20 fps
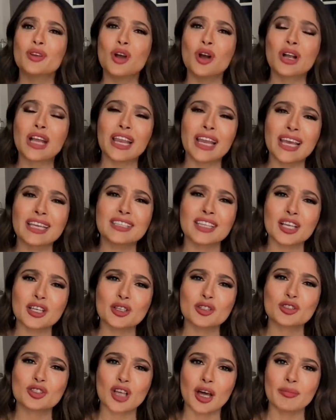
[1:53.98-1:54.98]
know, can I tell
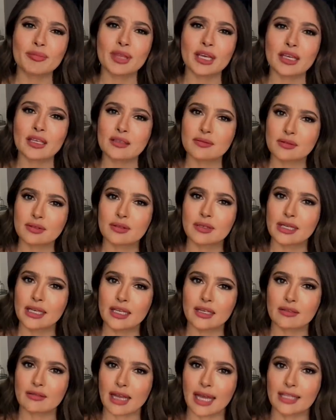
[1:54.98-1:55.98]
you something
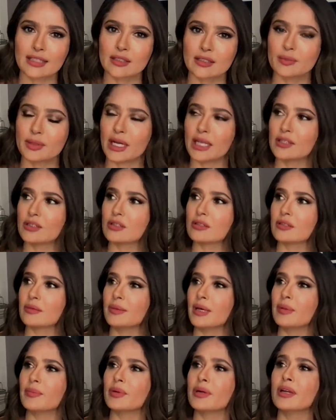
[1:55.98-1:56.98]
really random? But I just
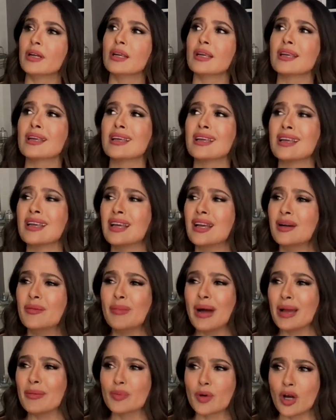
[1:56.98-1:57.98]
remember,
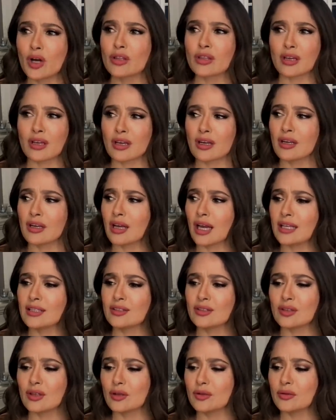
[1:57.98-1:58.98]
my brother. I
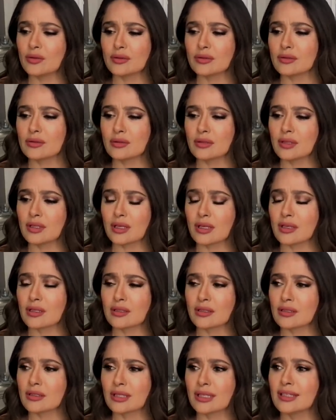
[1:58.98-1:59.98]
don't know.
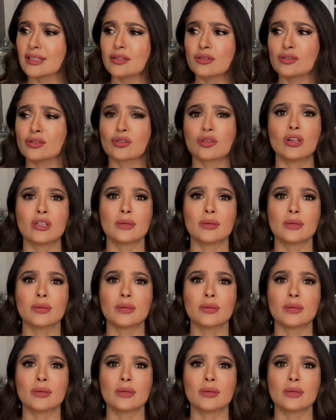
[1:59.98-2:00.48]
He used to call